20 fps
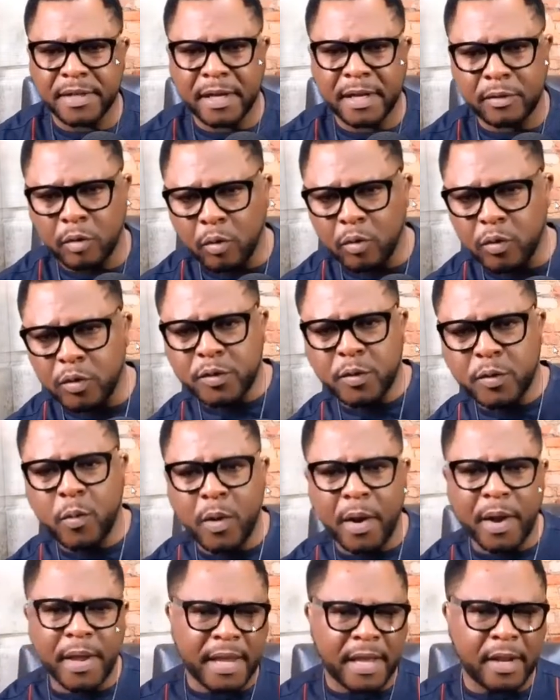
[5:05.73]
at those
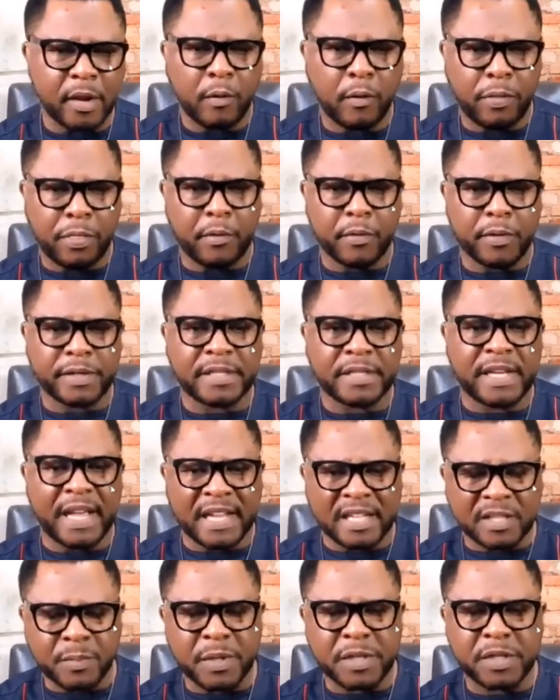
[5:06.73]
who are in authority,
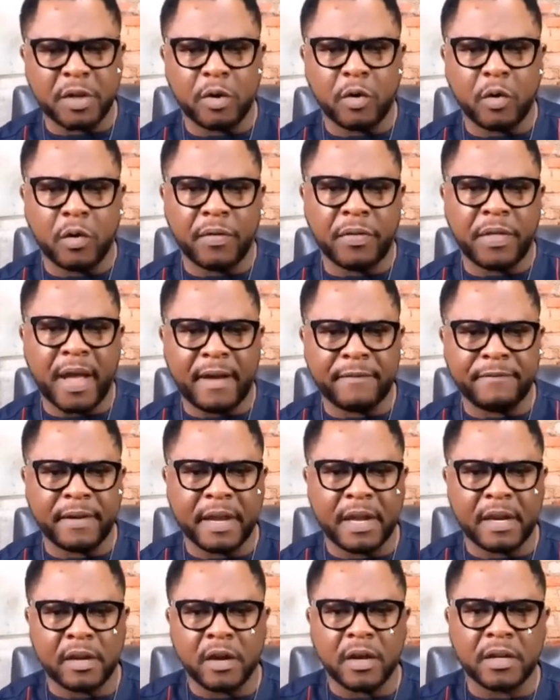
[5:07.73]
especially on the
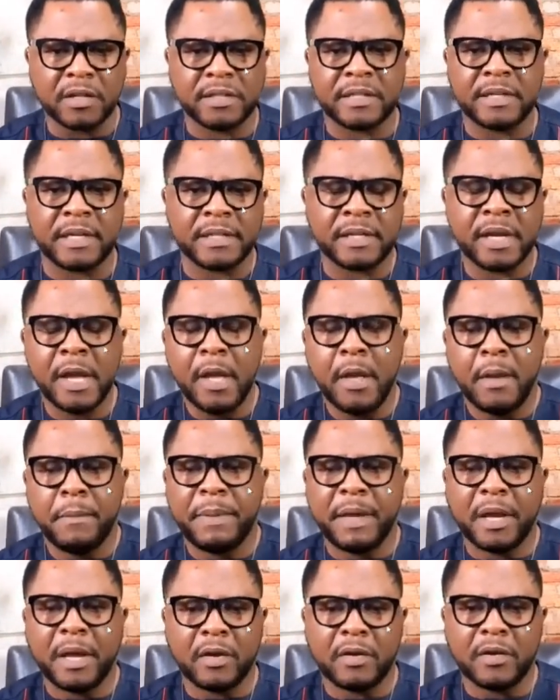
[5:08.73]
African continent,
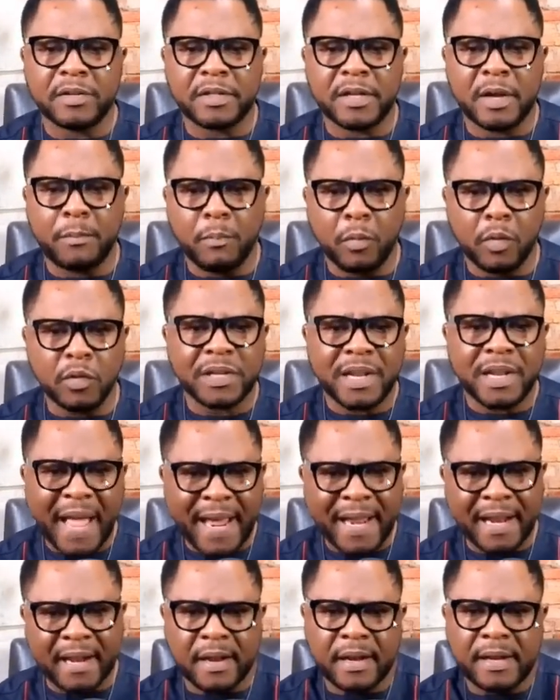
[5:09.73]
because most
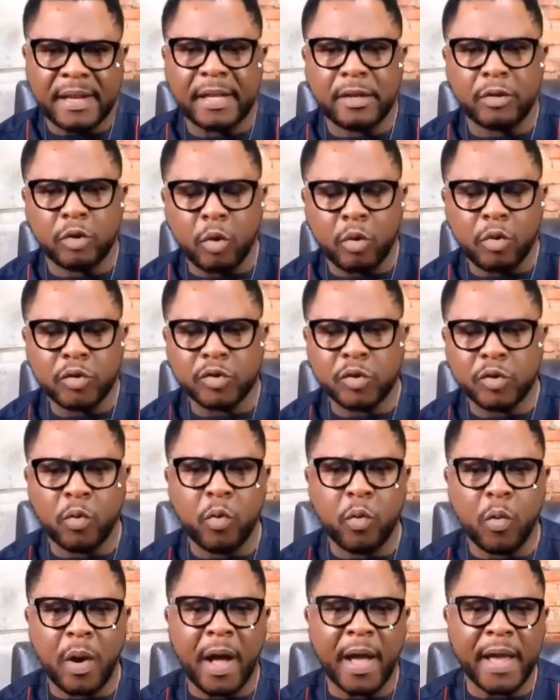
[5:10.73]
likely those
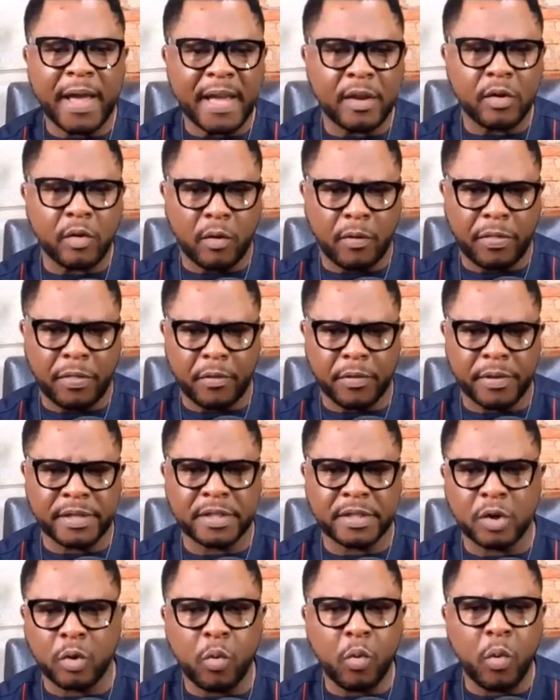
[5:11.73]
who are in
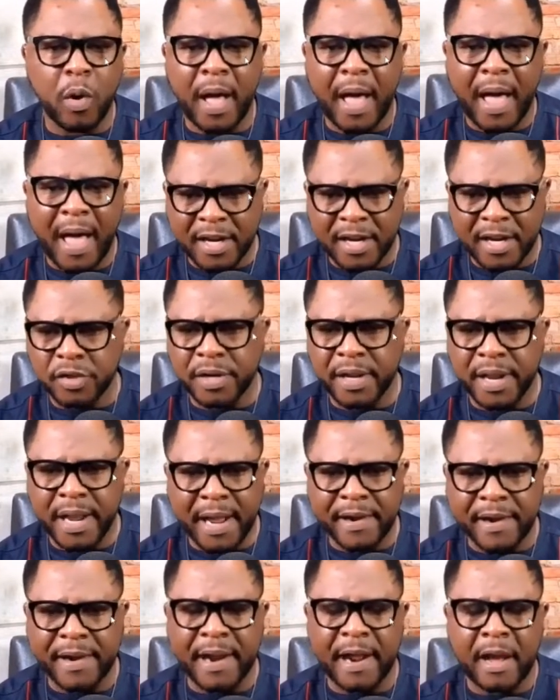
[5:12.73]
authority, who are actually
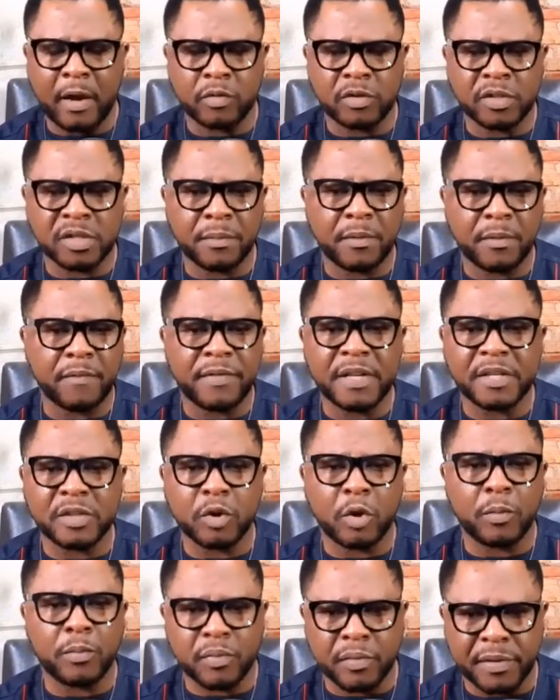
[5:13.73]
carrying out some of these
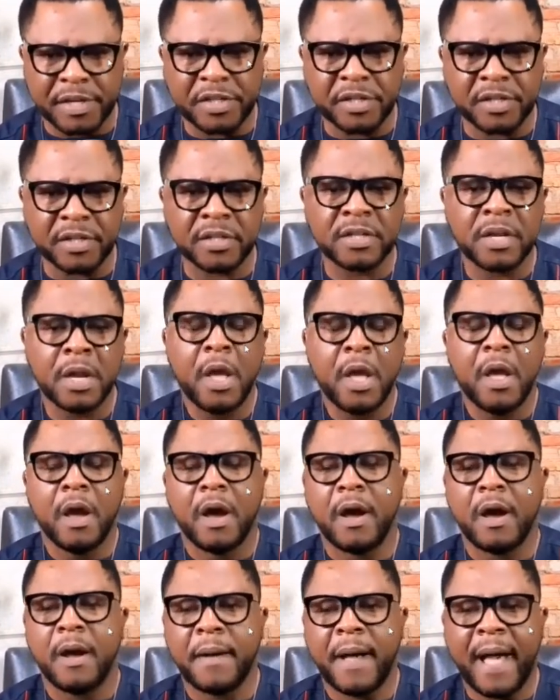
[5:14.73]
operations,
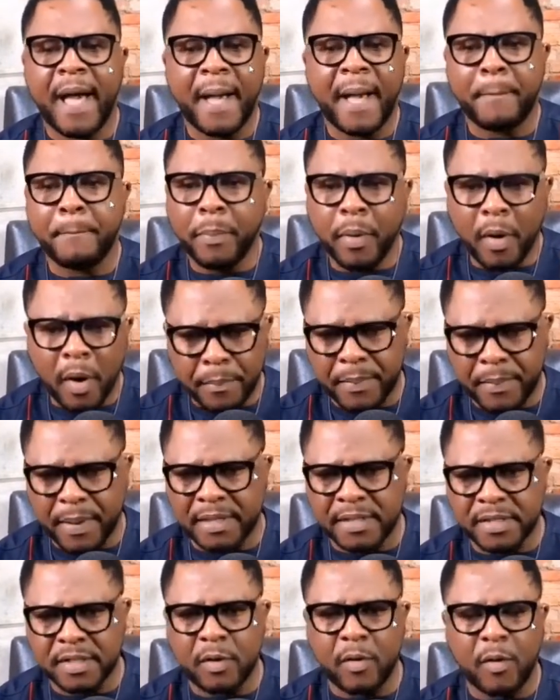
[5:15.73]
are
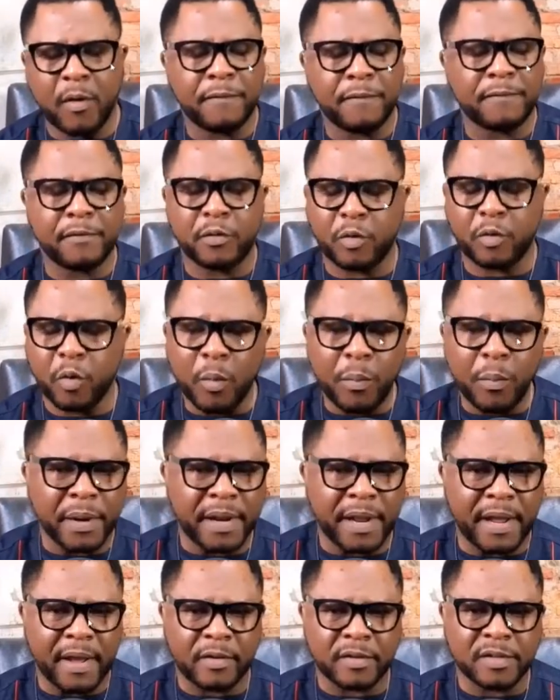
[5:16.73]
puppets of
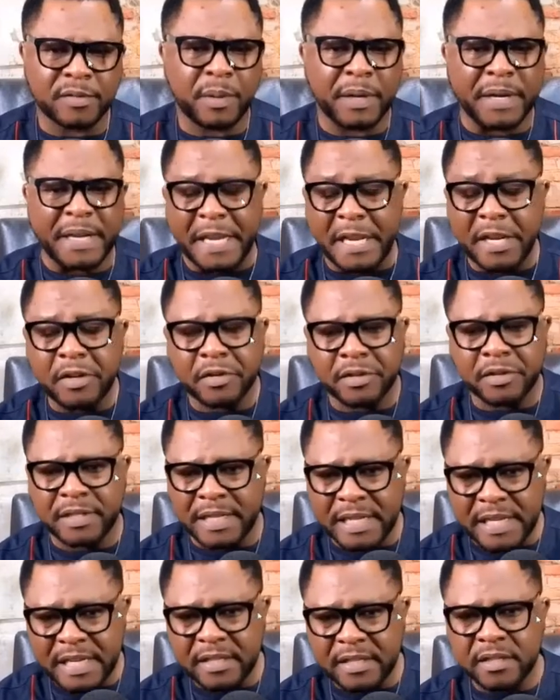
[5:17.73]
nobody else but either
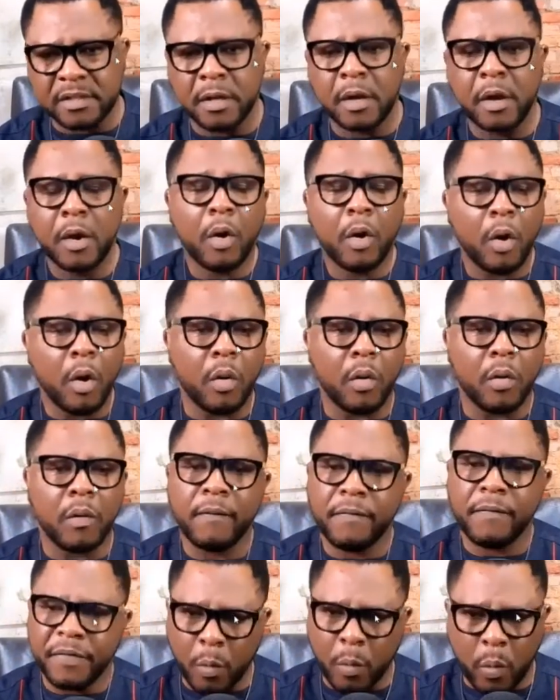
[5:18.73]
the East
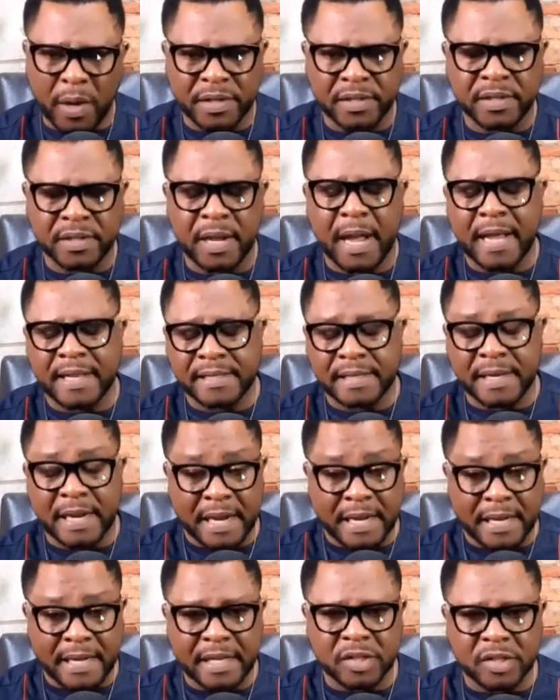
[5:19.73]
or the West. As
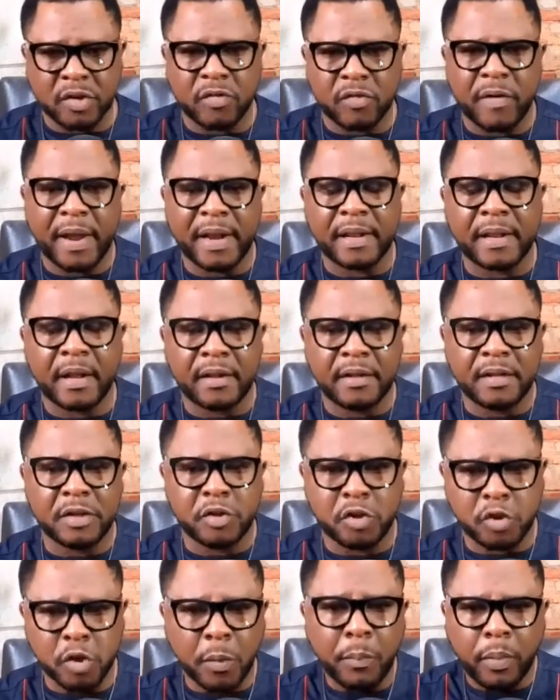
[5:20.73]
it is right now, the
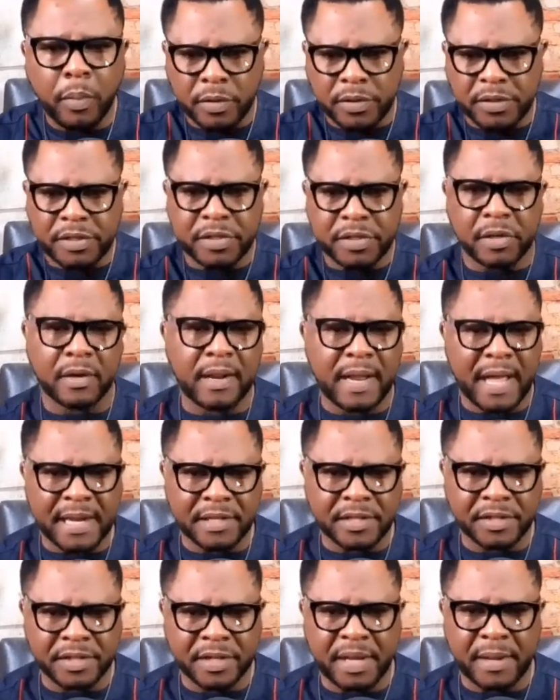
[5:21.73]
geopolitical
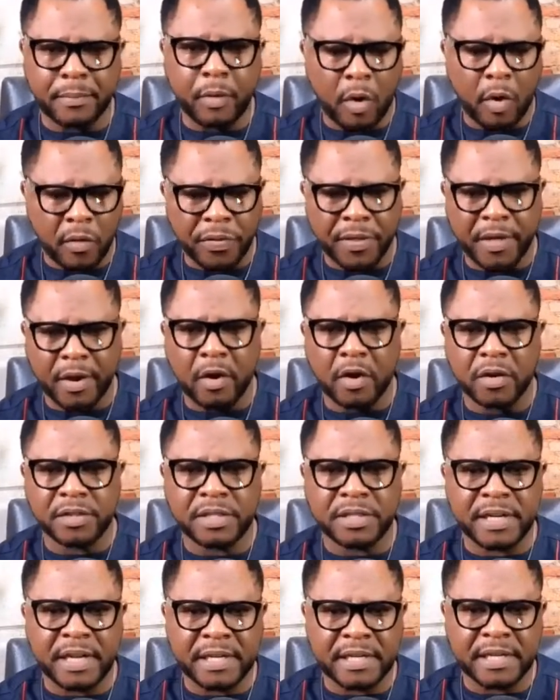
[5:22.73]
landscape on the
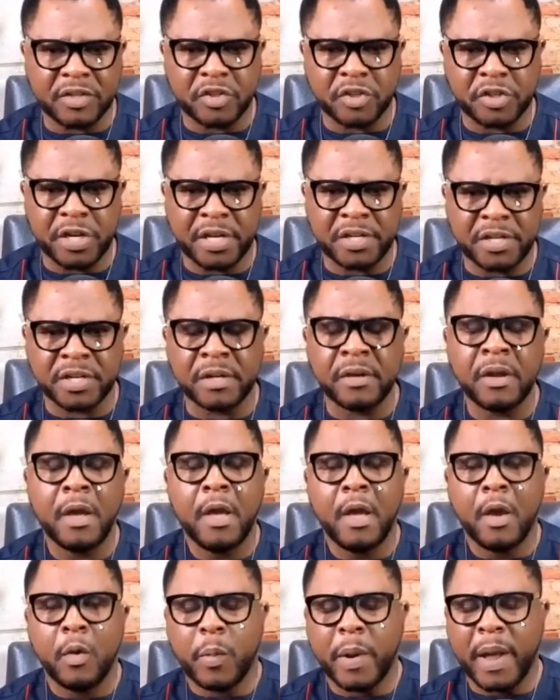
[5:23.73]
continent is changing.
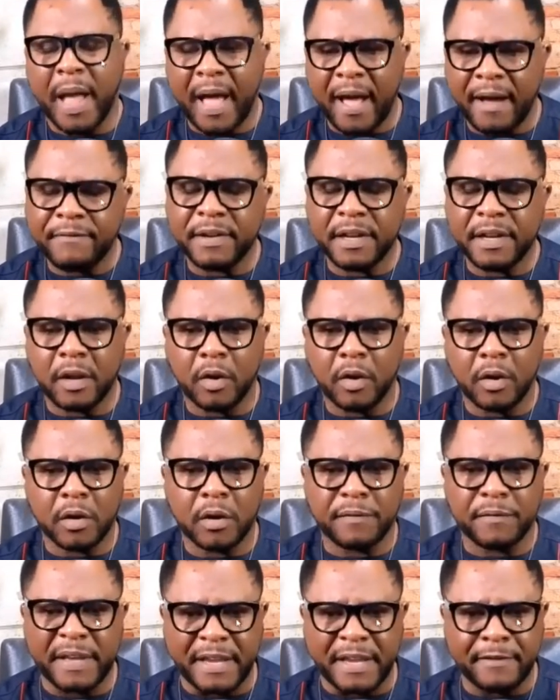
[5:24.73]
We're having a lot
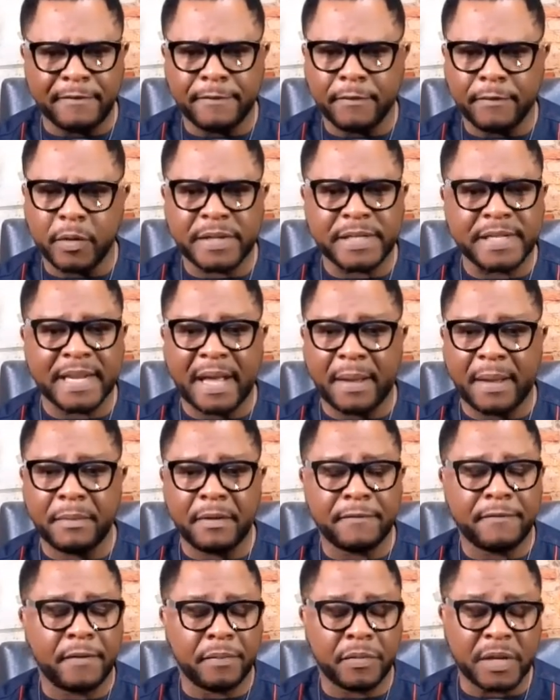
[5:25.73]
of influence
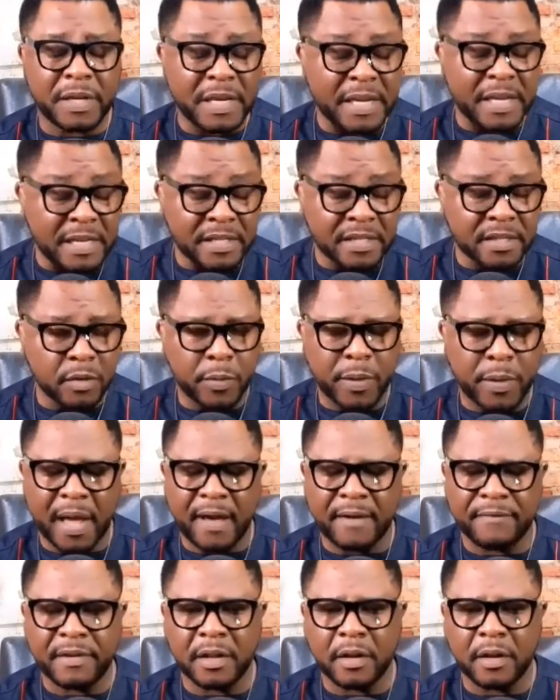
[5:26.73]
coming from the East. We're
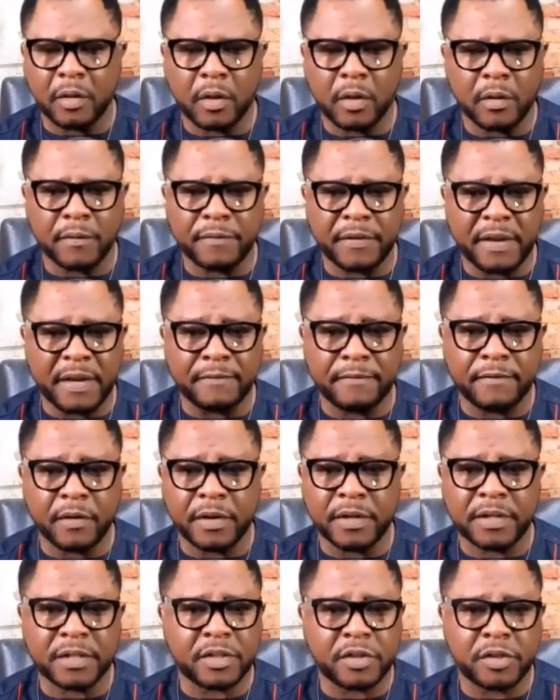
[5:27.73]
having a lot of
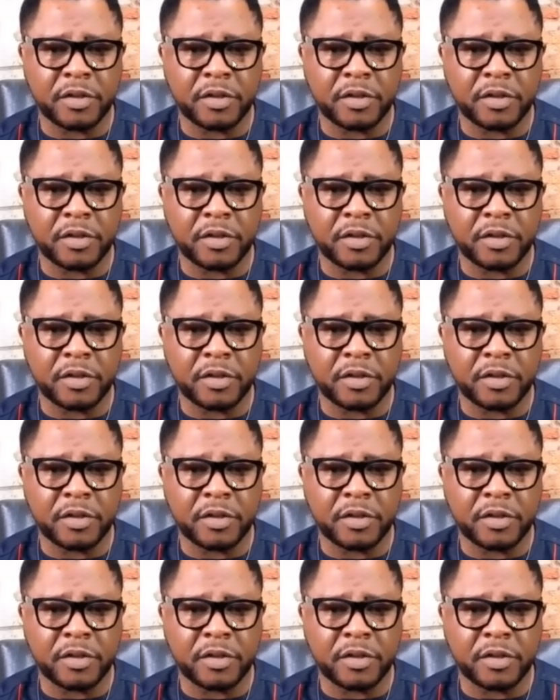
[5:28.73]
influence,